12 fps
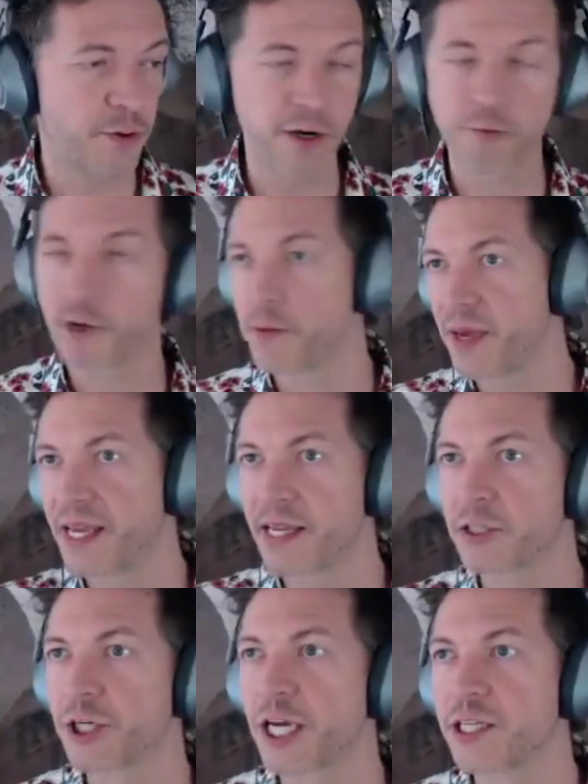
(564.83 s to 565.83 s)
We don't want it
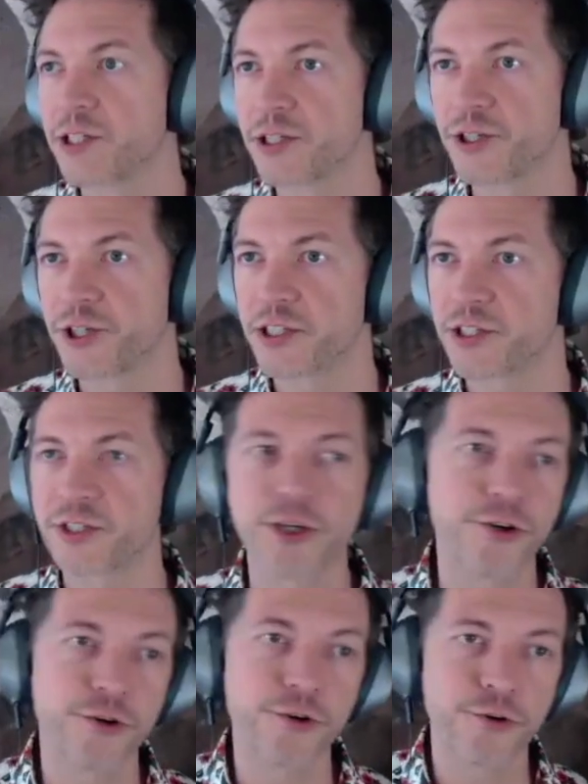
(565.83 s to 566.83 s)
making changes
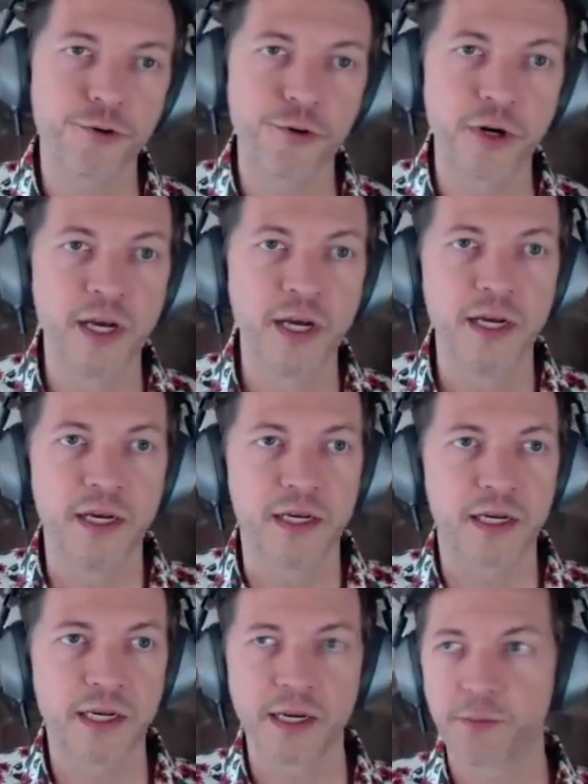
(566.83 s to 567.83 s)
just to
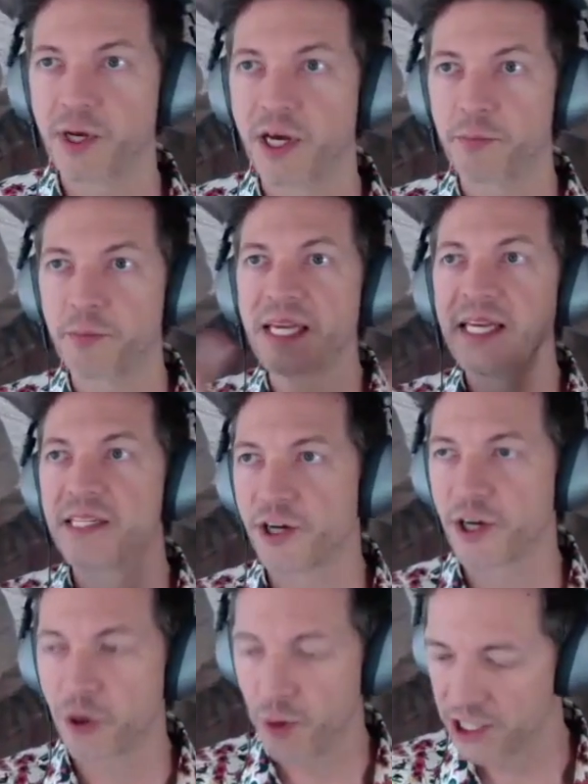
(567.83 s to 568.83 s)

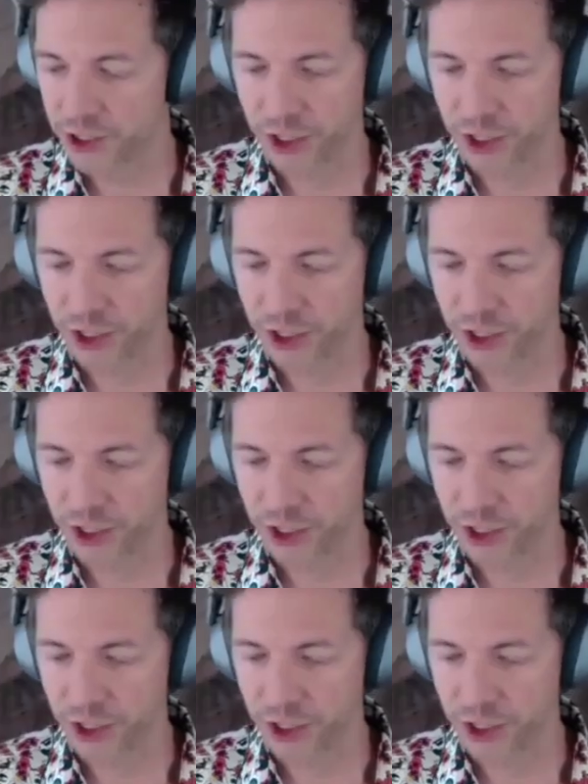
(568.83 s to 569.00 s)
appease our